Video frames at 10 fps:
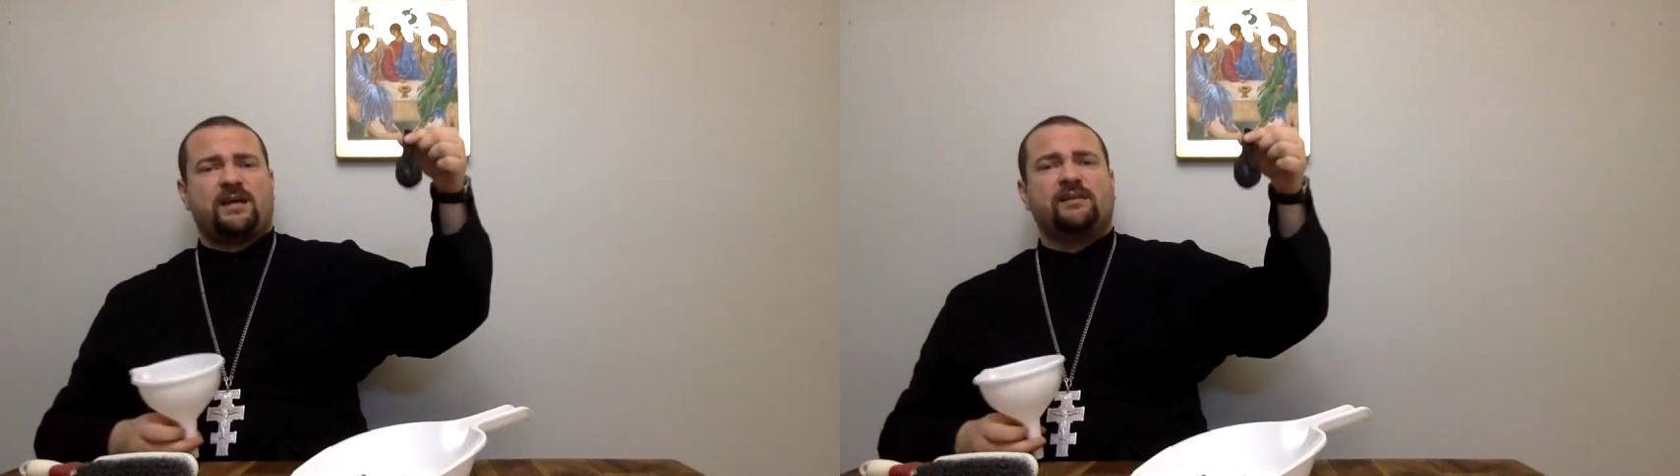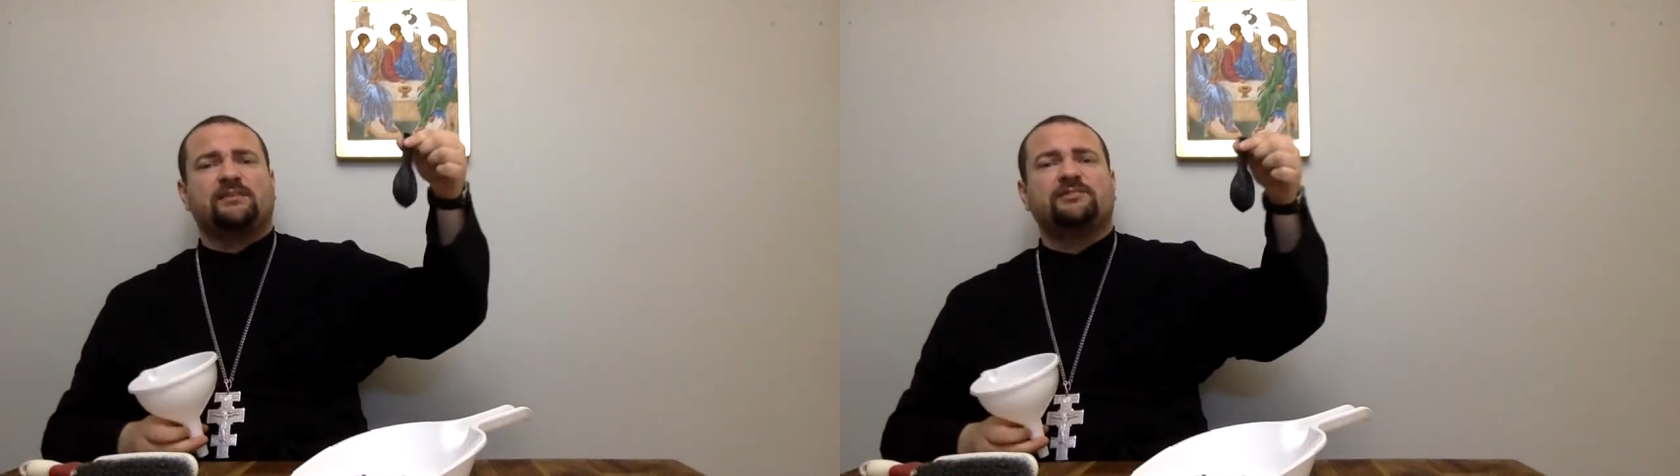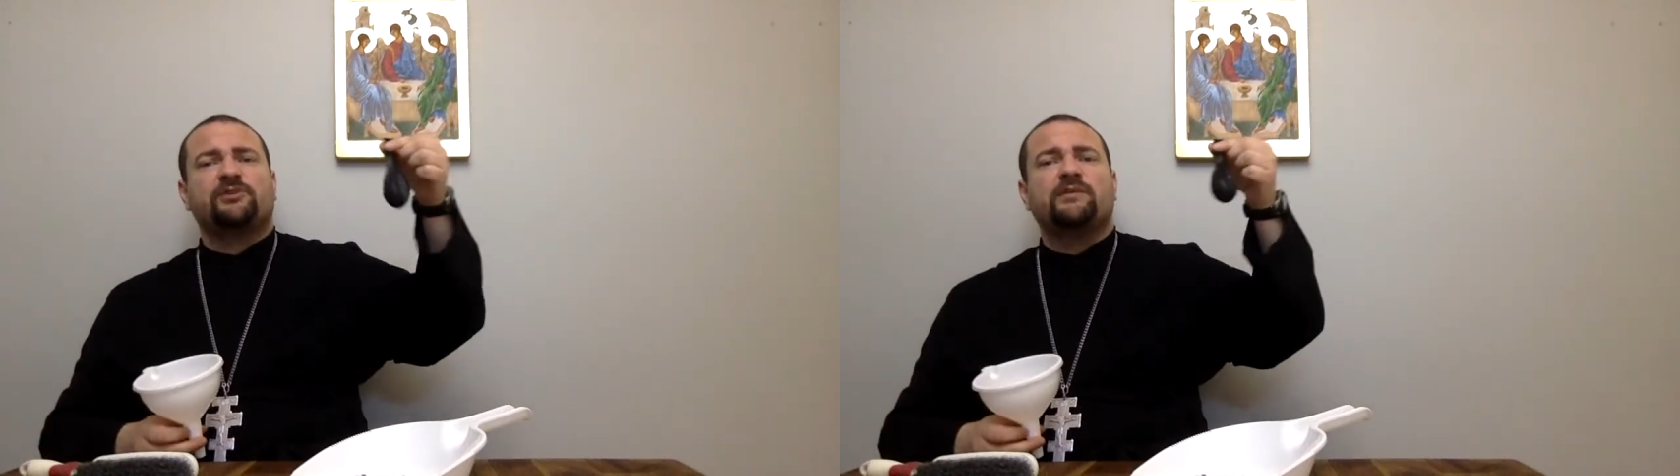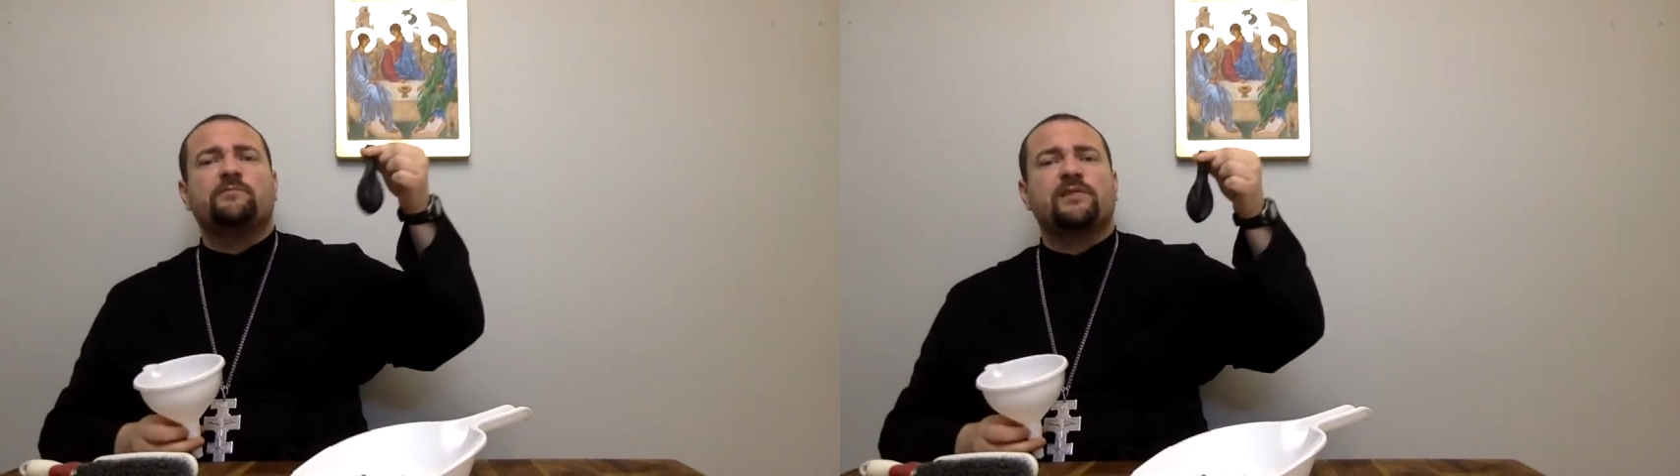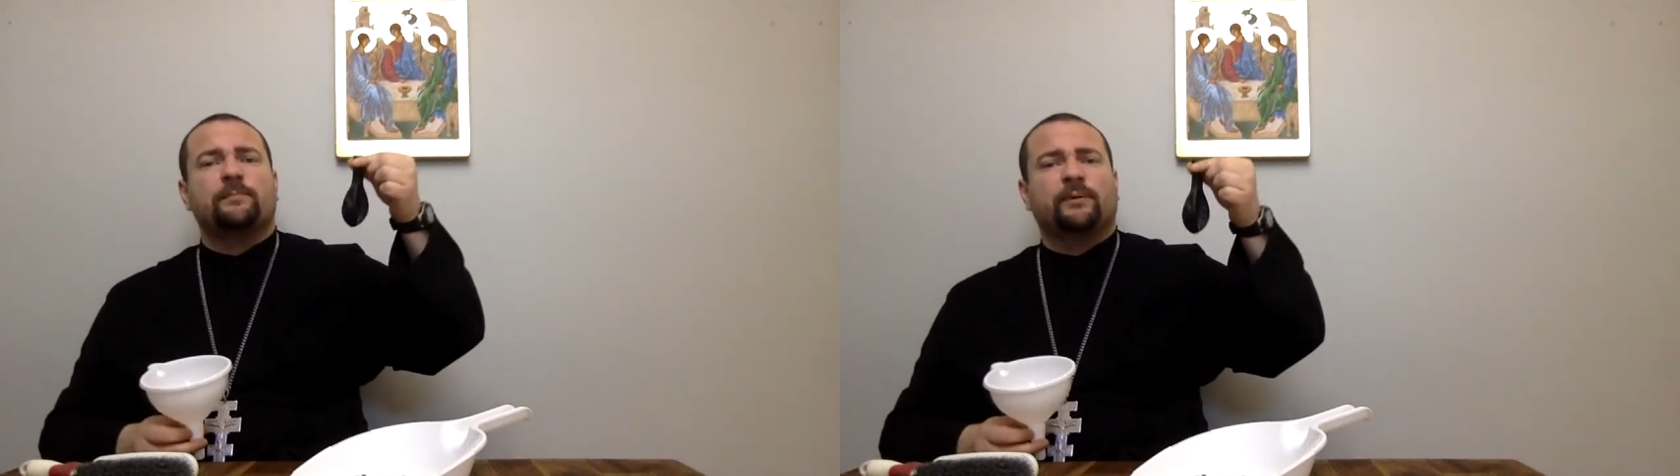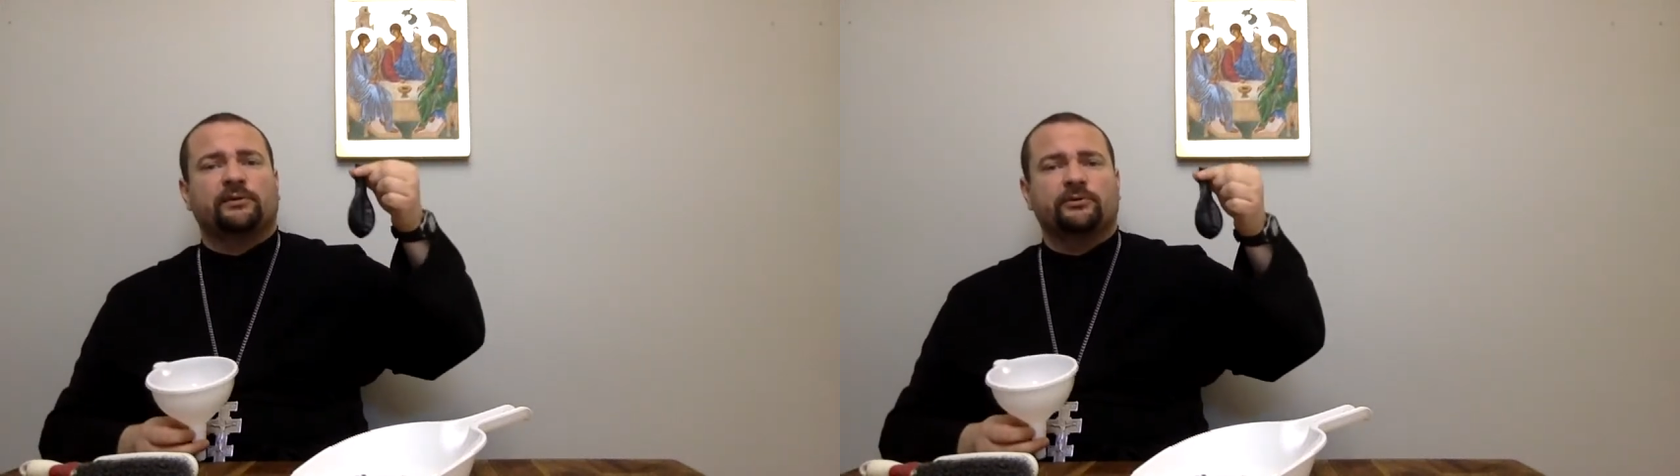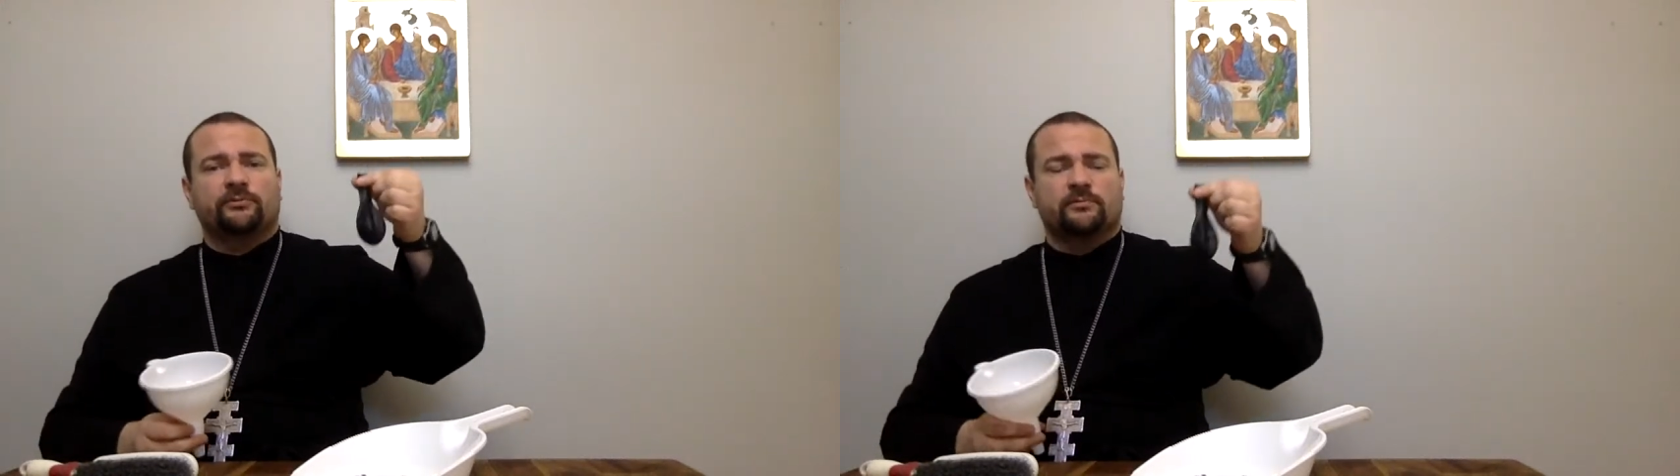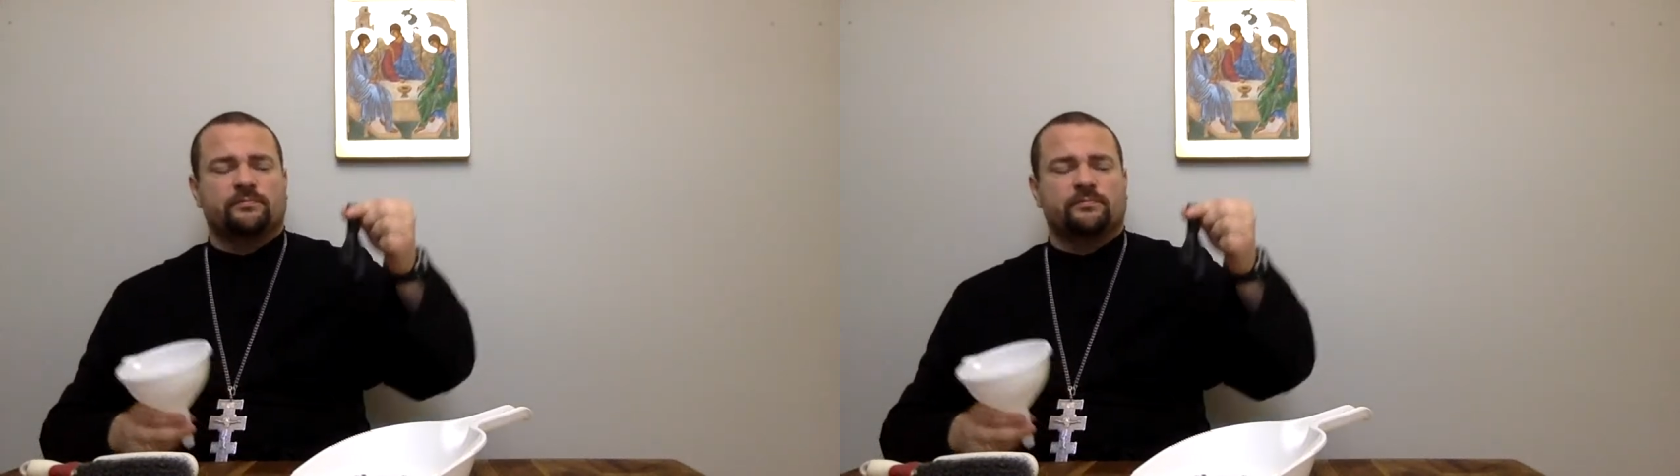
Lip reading: illustrate with a balloon.